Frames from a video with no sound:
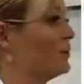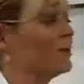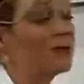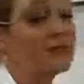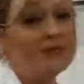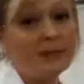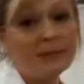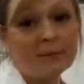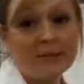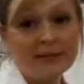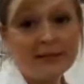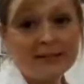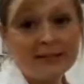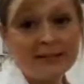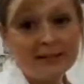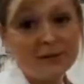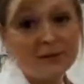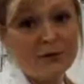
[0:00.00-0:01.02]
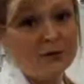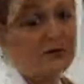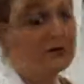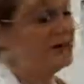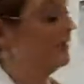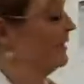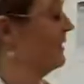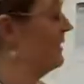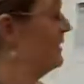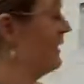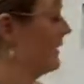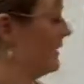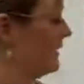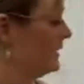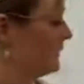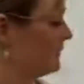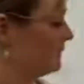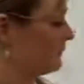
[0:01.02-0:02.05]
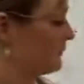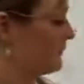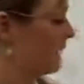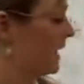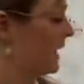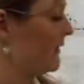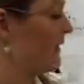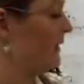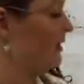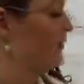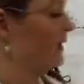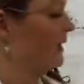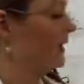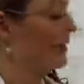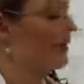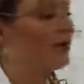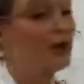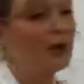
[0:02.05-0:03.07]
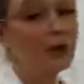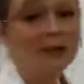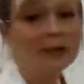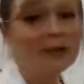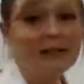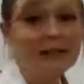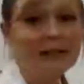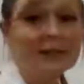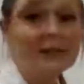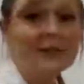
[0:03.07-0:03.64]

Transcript: You can put the sample in until you feel it click, and then you hit go.